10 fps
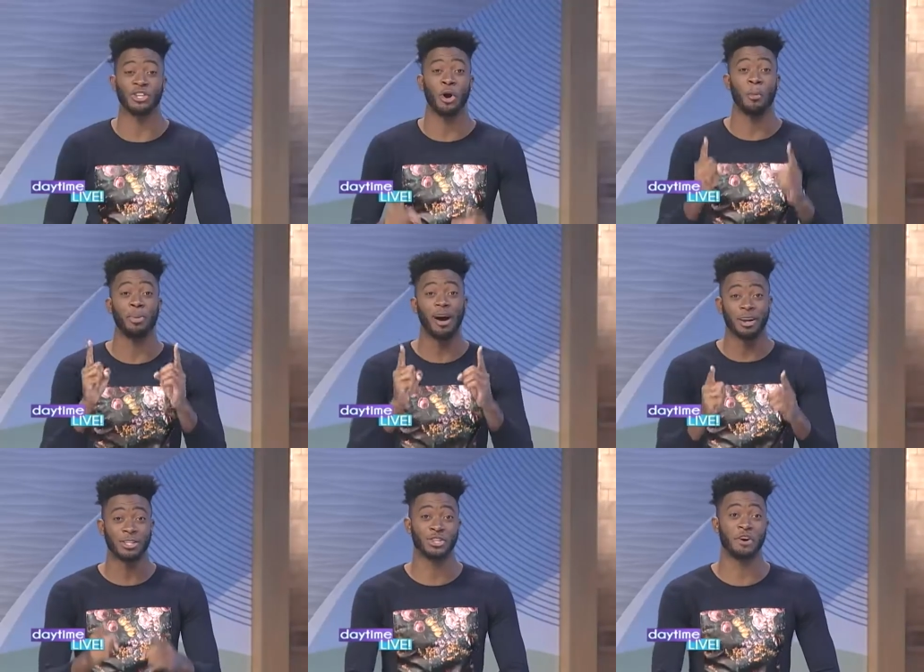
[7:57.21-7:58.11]
your
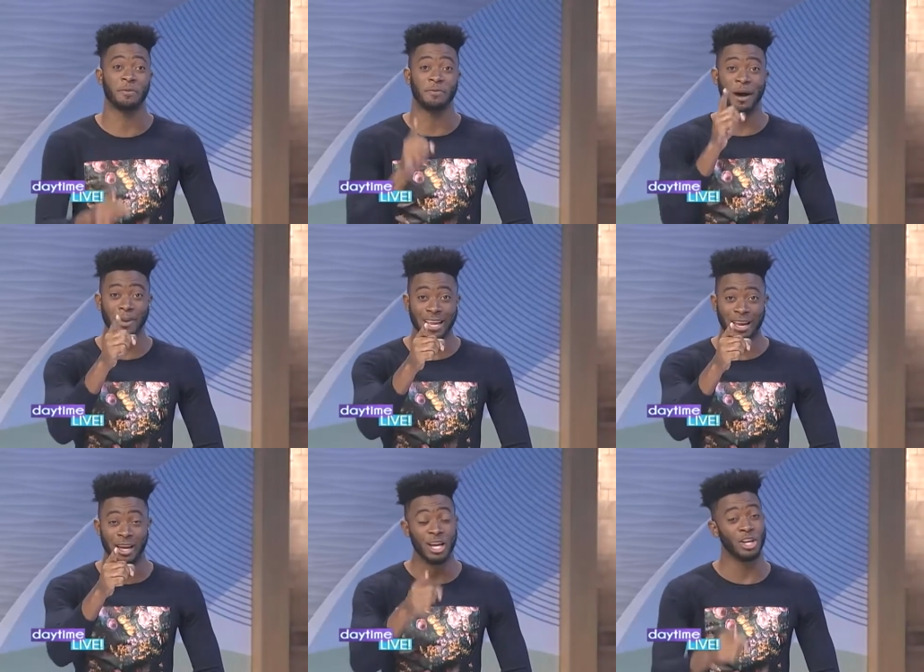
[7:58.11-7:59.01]
partner to your
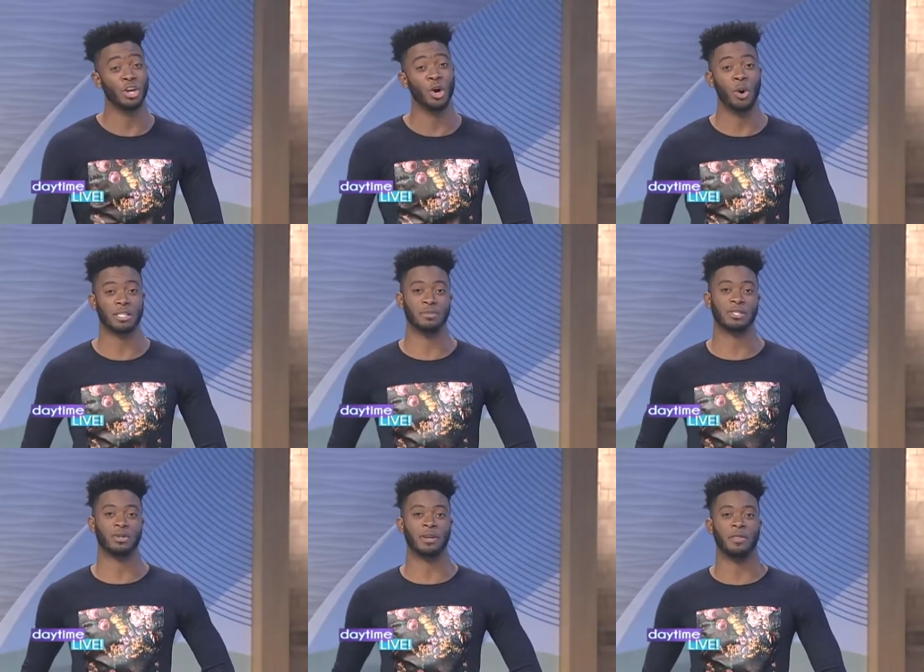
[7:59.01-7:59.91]
family. You don't want to
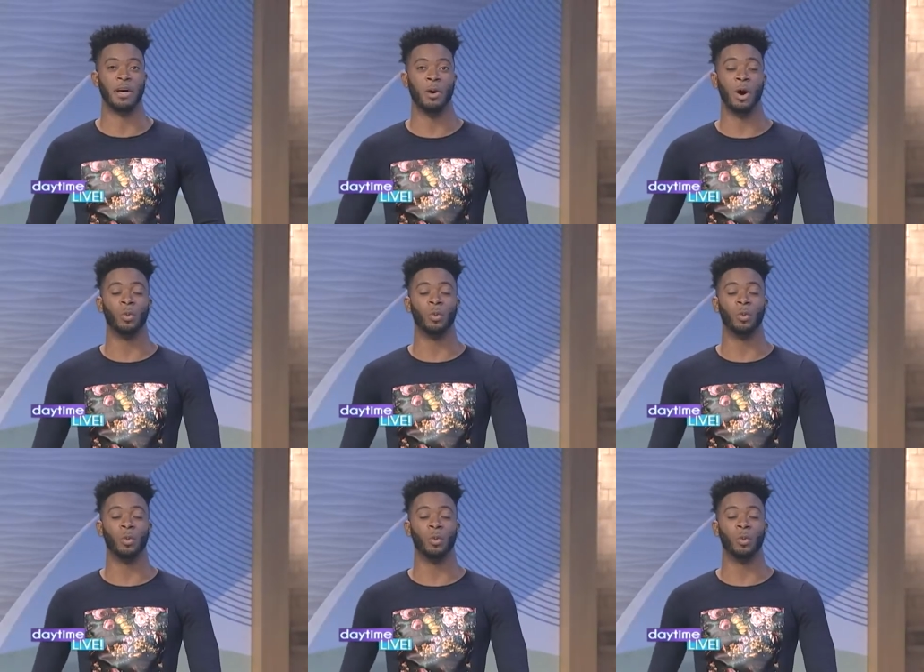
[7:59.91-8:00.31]
miss out on that one.